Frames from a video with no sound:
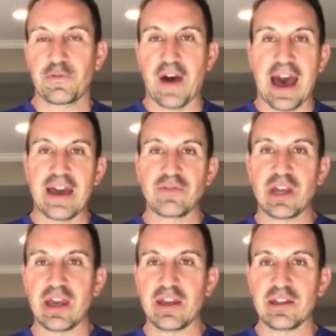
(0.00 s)
five
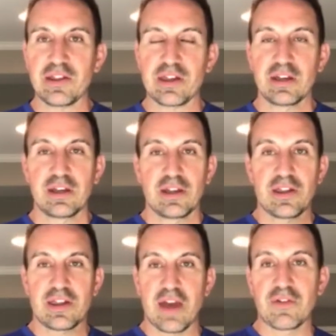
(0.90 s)
days,
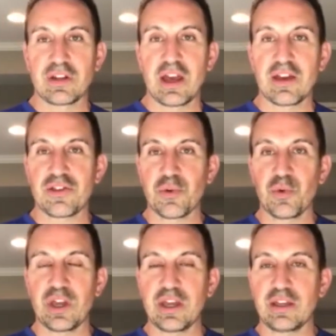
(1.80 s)
seven days a
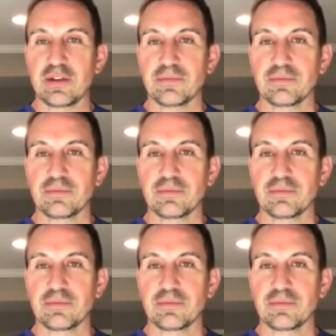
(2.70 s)
week?